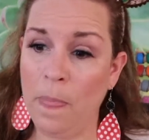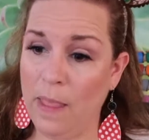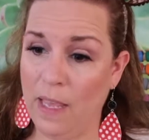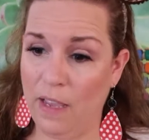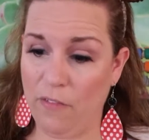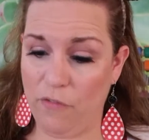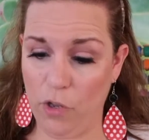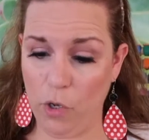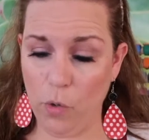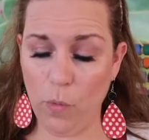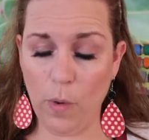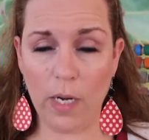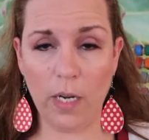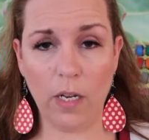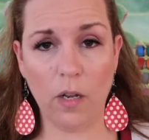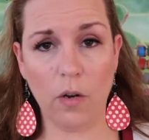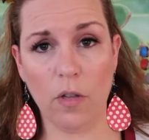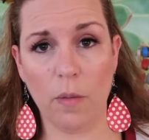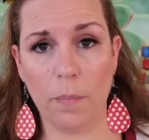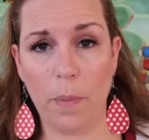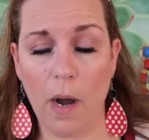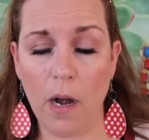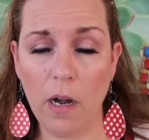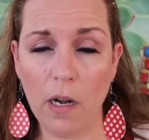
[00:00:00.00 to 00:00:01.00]
If you wanna go
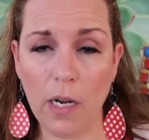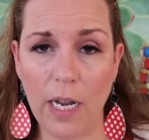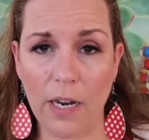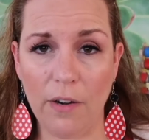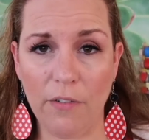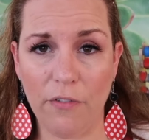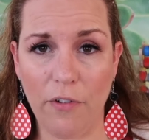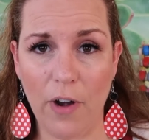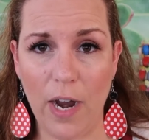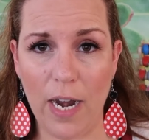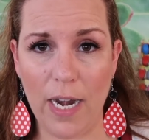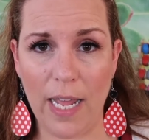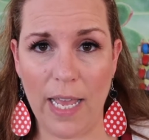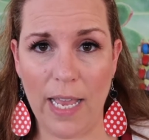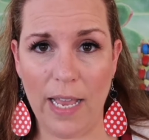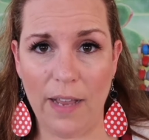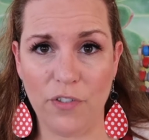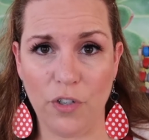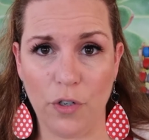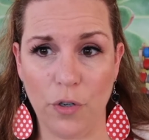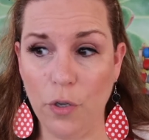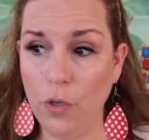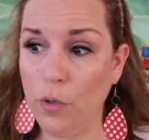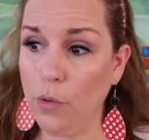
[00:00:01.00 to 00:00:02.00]
to the park on Friday
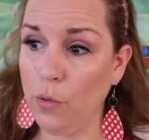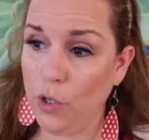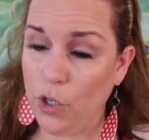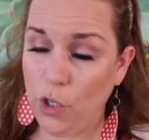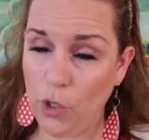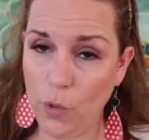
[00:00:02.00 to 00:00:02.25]
afternoon,